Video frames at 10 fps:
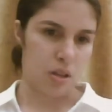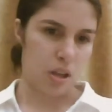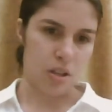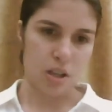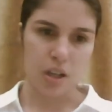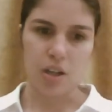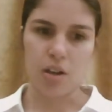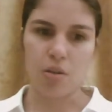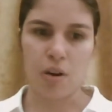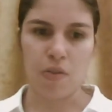as a kid,
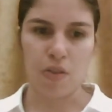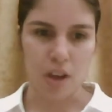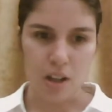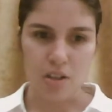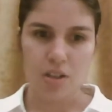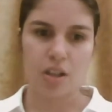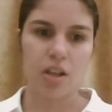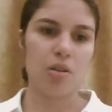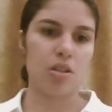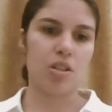I read
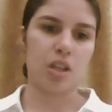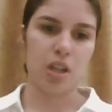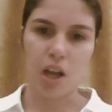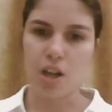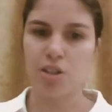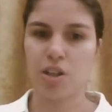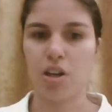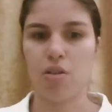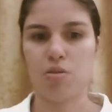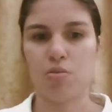fantasy. As a teenager,
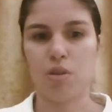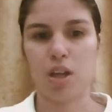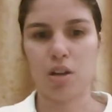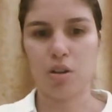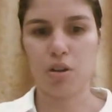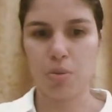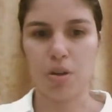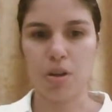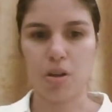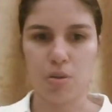I was reading a lot of
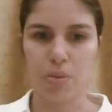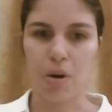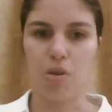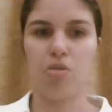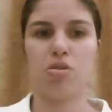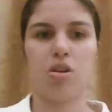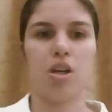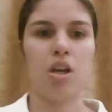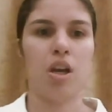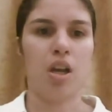political
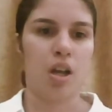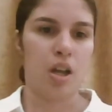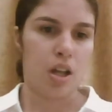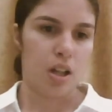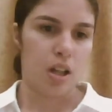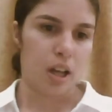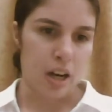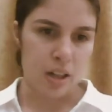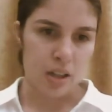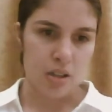poetry, like
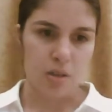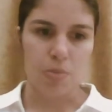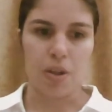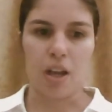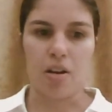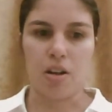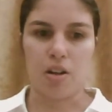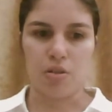Annie Lisa Blair and